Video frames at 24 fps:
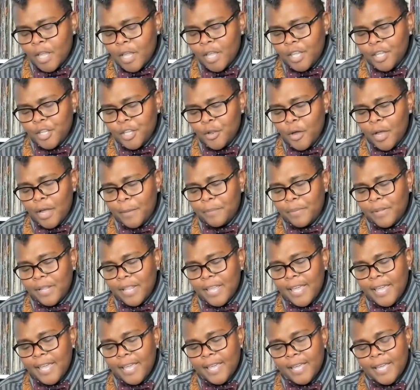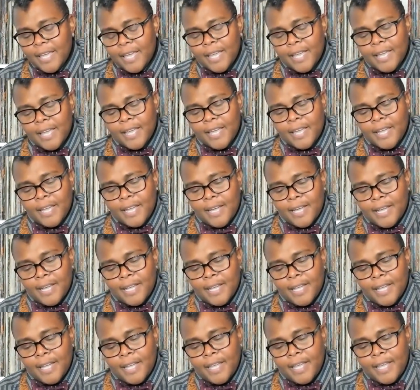You know, I play
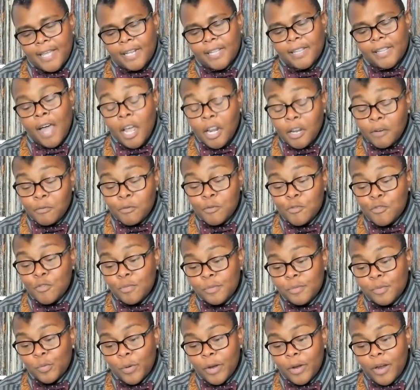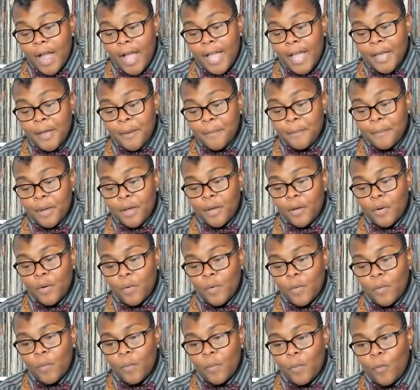in a lot of rooms where I am
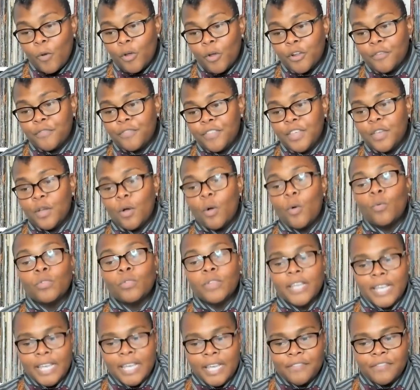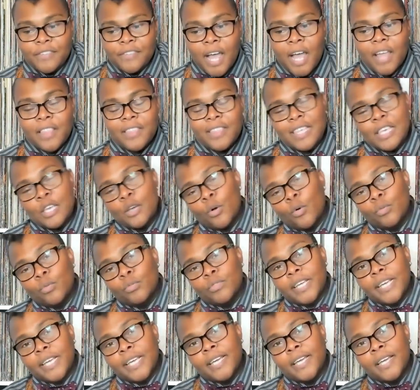one of the only, if not the
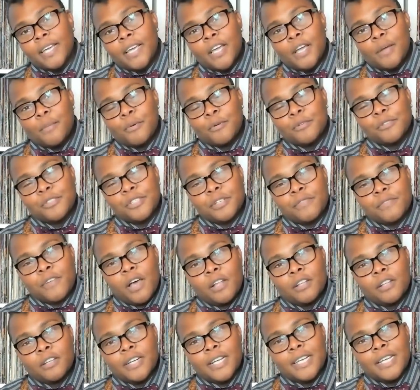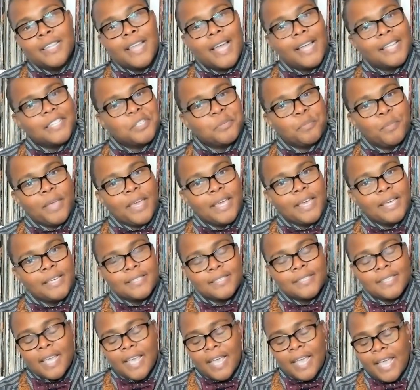only, person of color in that
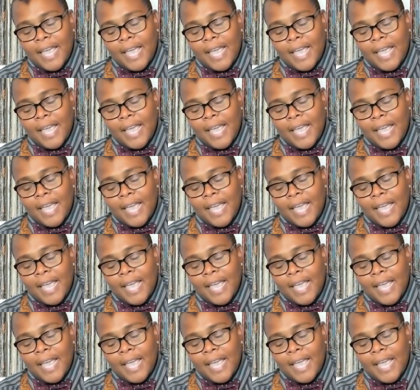space.